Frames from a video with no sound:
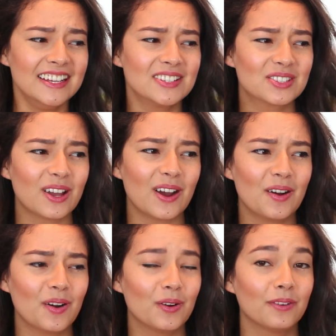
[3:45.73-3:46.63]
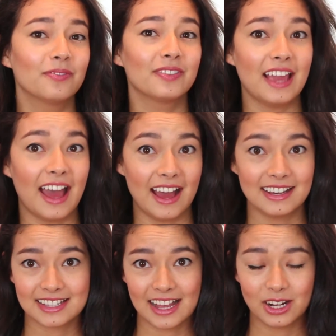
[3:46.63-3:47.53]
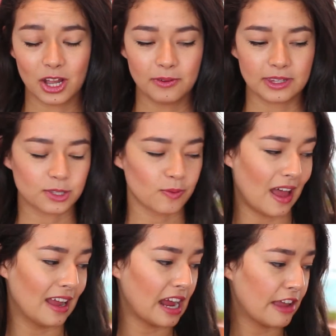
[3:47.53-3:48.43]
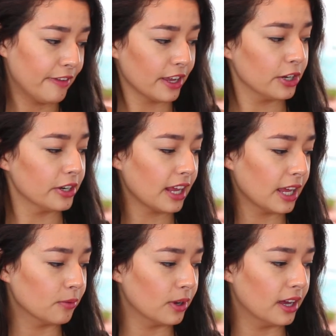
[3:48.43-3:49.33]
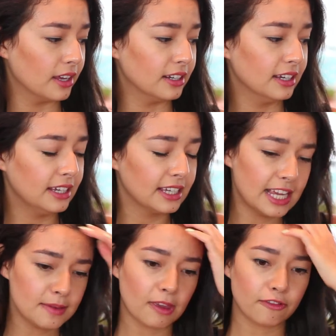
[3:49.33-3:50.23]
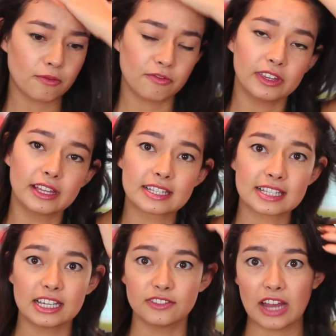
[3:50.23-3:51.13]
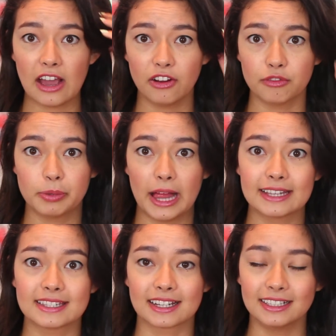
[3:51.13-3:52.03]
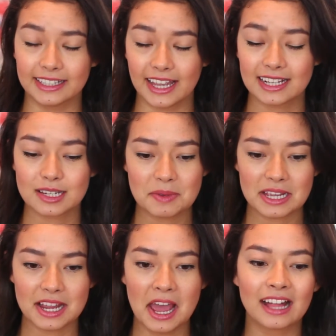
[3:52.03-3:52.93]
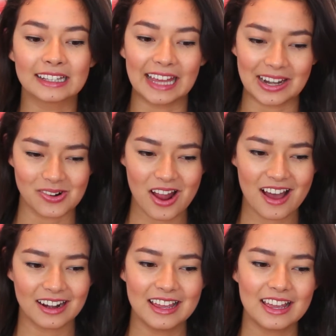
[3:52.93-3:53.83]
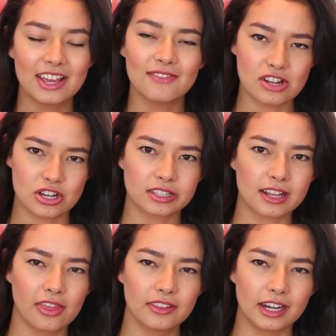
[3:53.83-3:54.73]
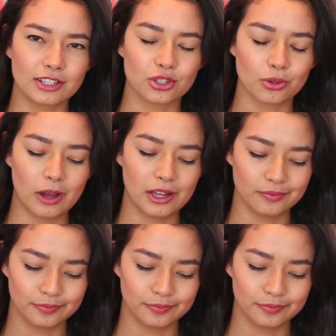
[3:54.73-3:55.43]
So yeah, I decided to go with this one. I figured it would keep me from feeling skeeved out of plastic clinging to me later on. I just got the nicer one.